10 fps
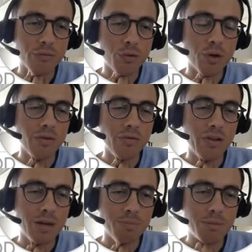for a
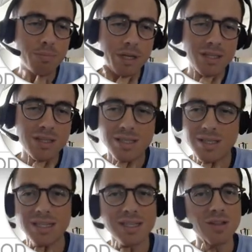development, but it's
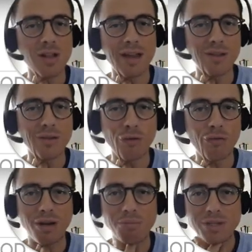still under the
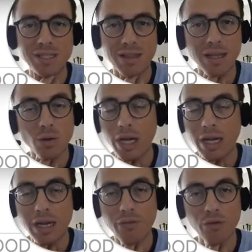15% that we
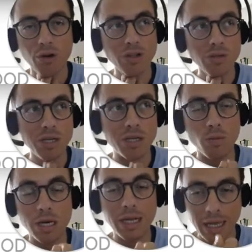need for it to be
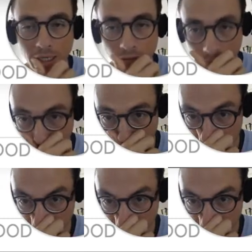really cash flow